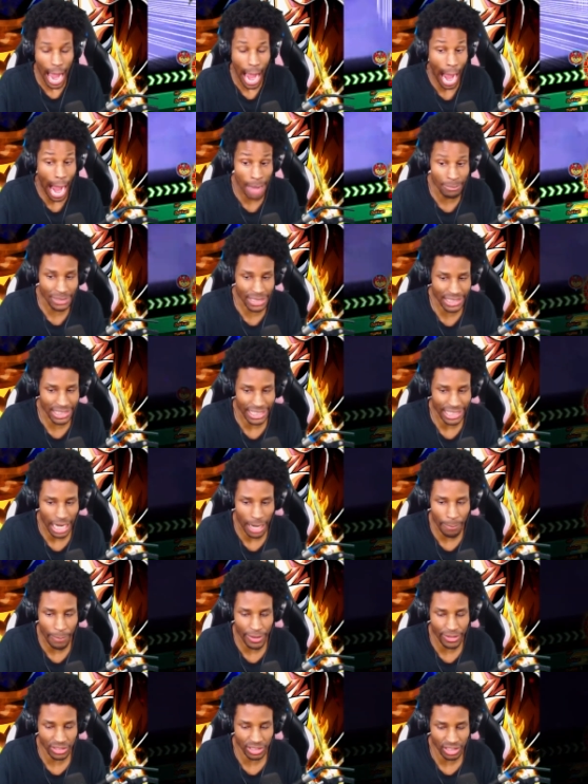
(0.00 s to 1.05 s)
I'm just saying I
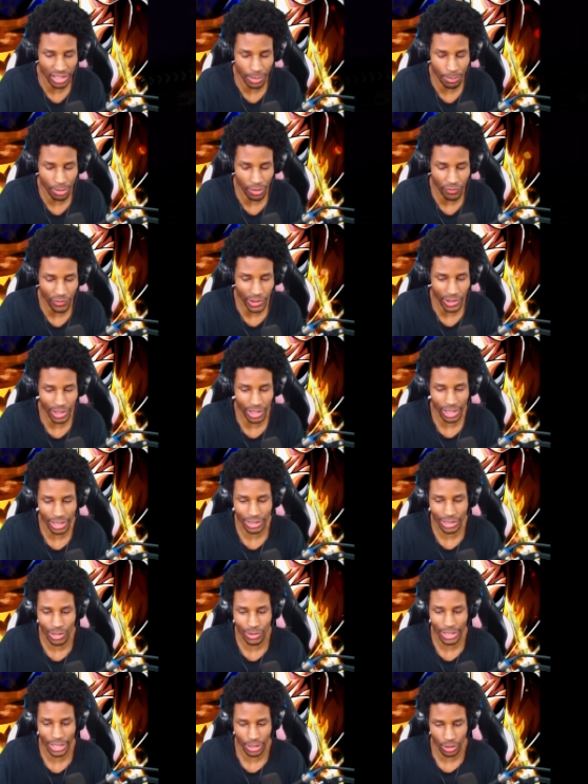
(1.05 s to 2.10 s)
personally prefer uh,
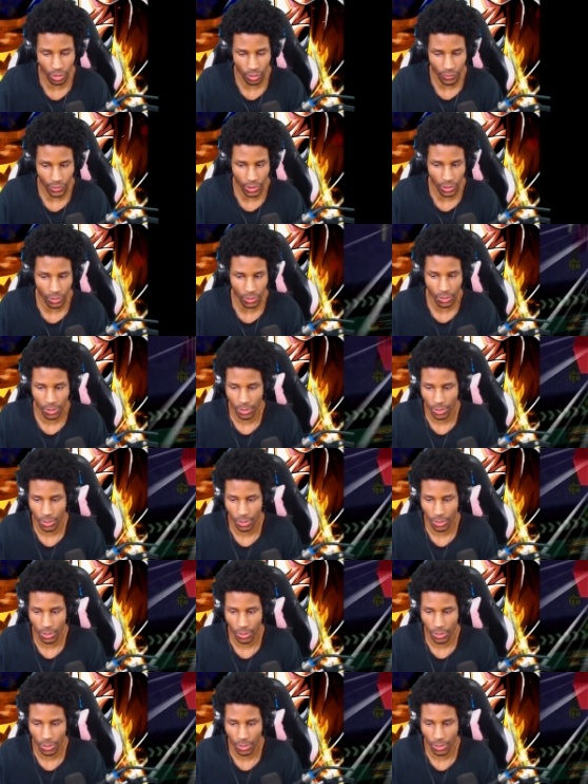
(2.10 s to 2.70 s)
Dokkan on the phone.